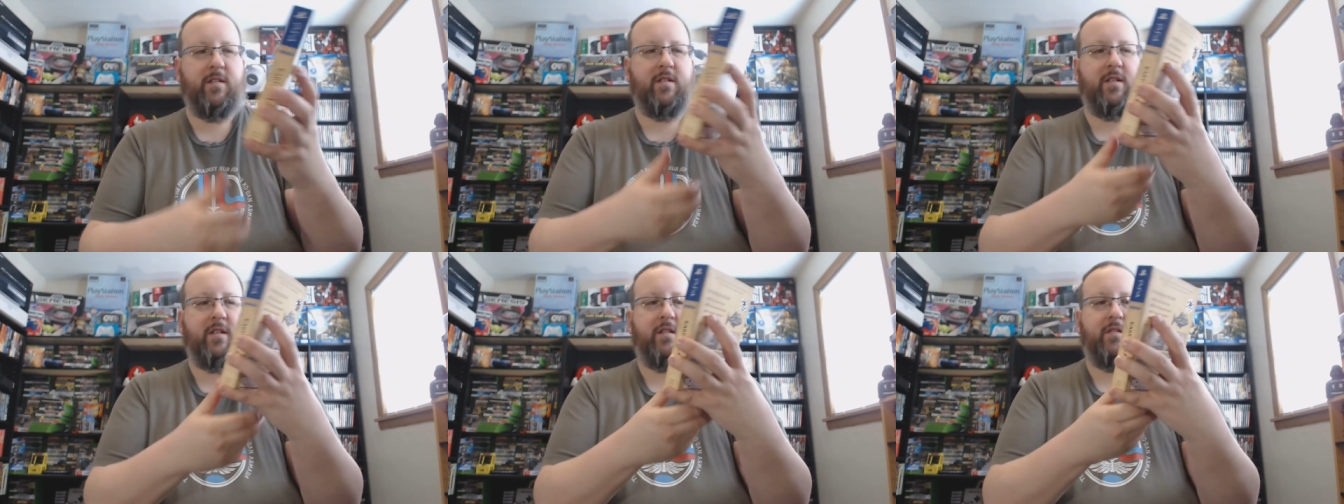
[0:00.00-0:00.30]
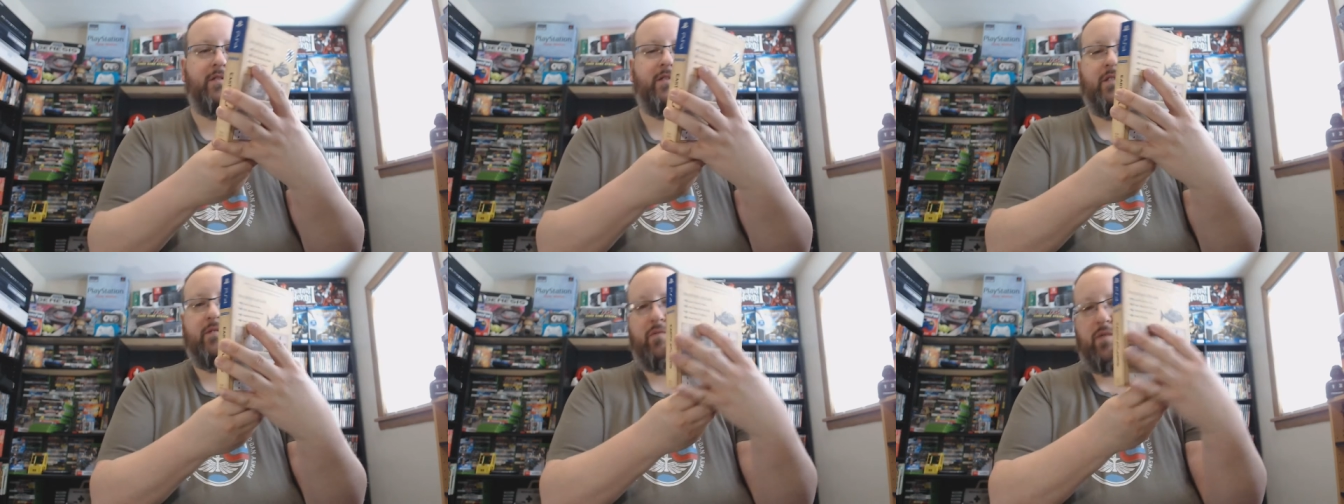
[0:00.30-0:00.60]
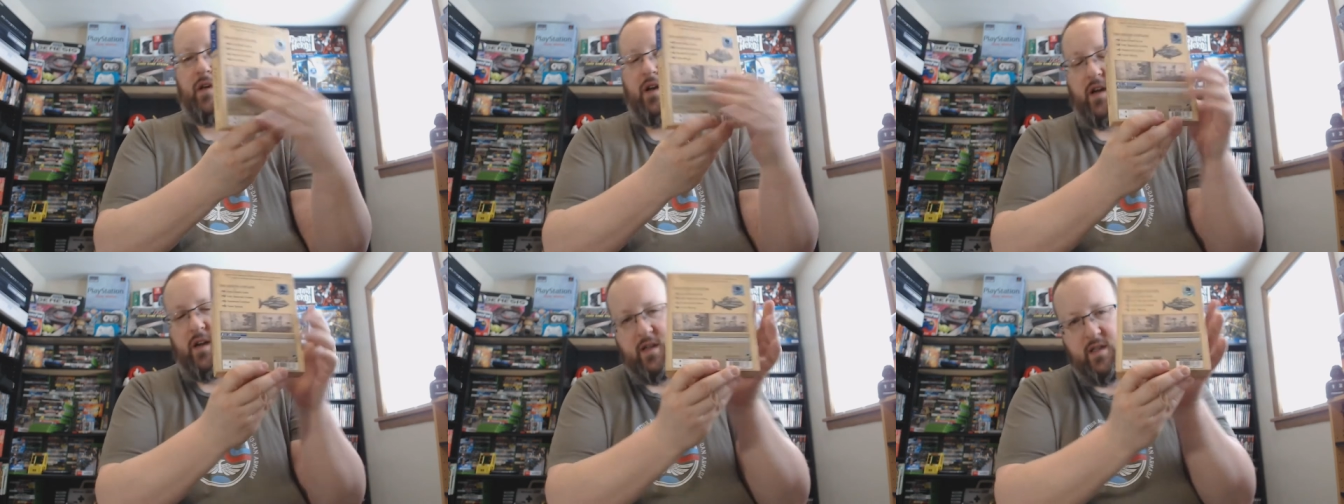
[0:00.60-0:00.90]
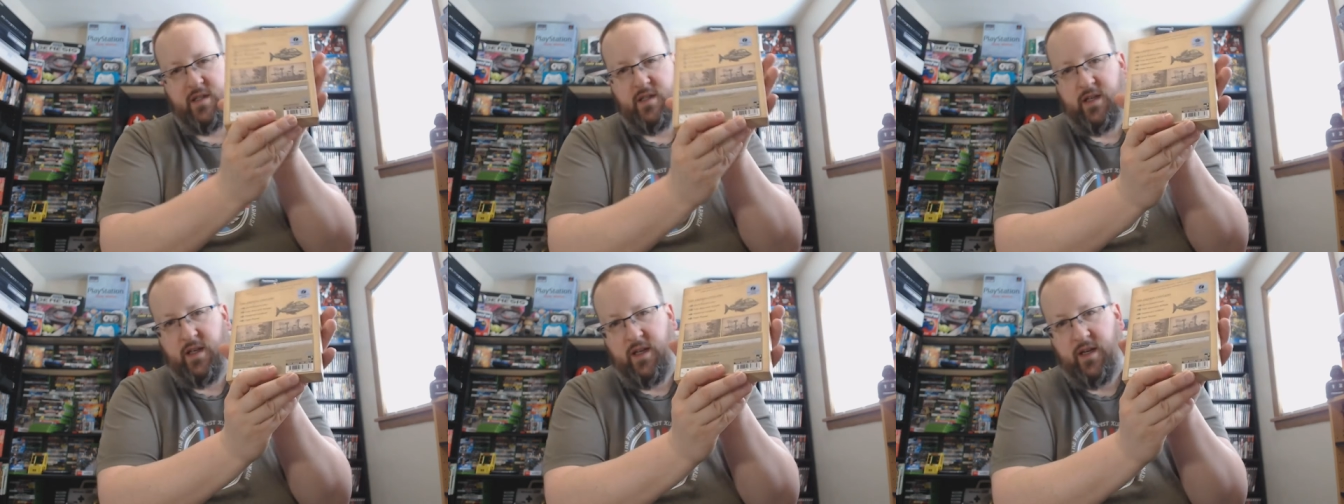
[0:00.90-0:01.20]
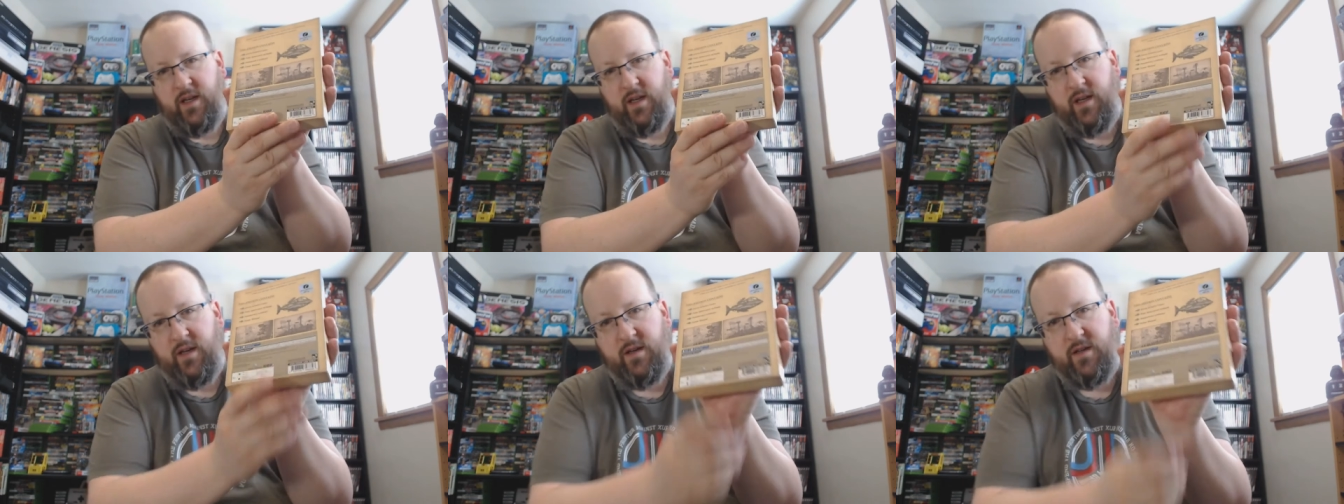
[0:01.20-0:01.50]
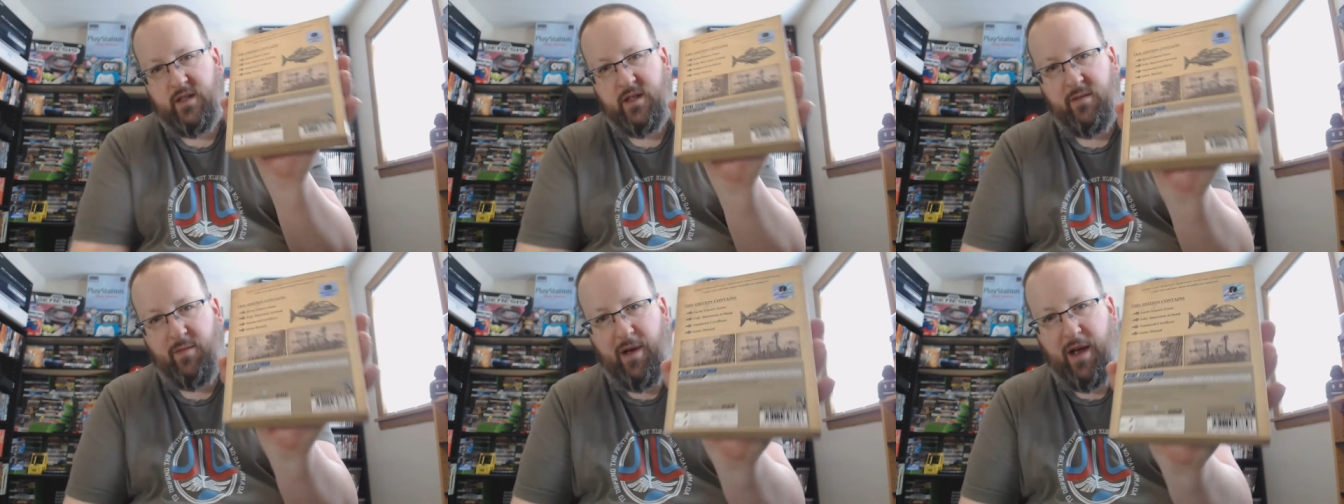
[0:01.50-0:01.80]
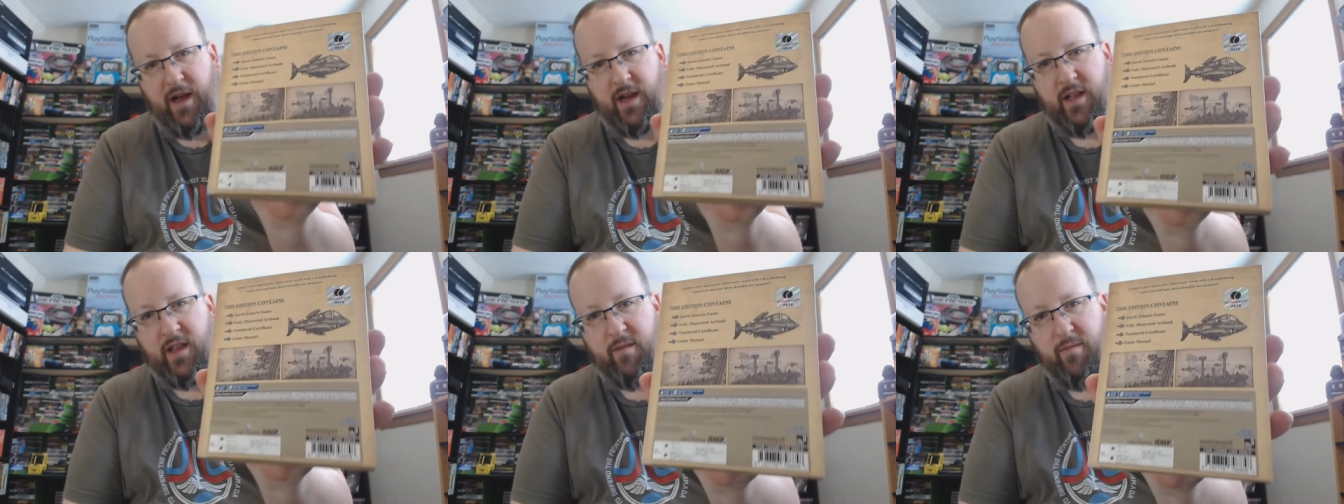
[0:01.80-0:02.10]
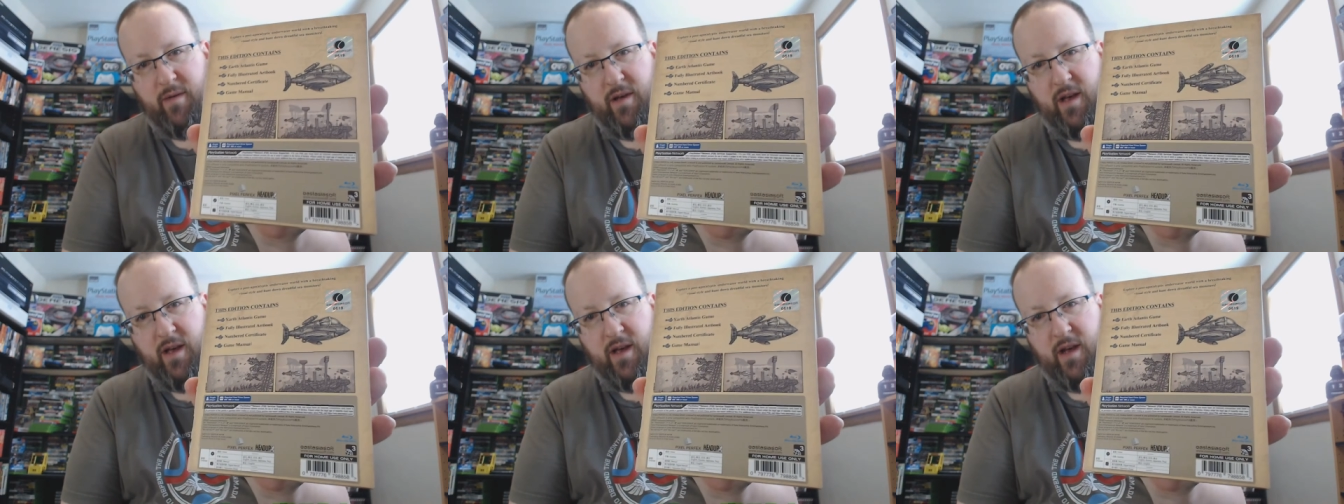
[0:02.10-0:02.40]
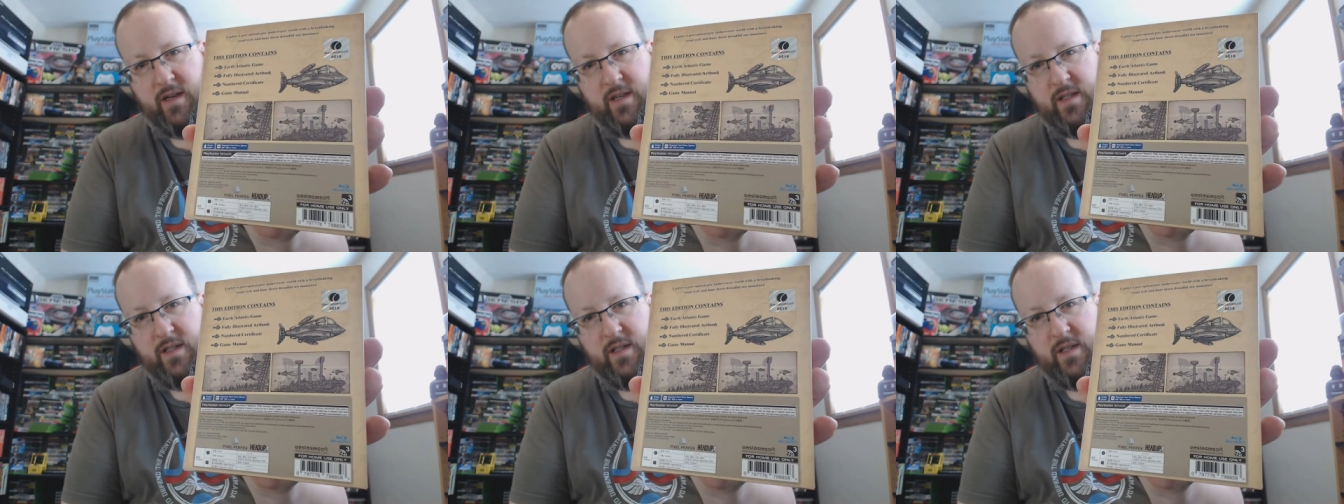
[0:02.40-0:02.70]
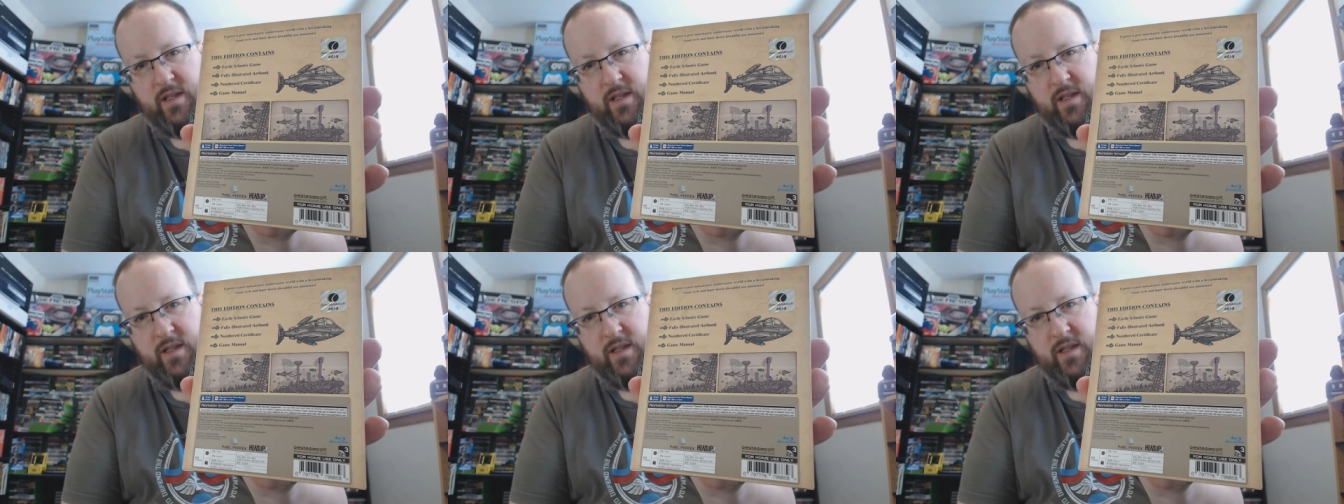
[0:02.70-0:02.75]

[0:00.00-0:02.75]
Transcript: There's the box, and here's the back of the box.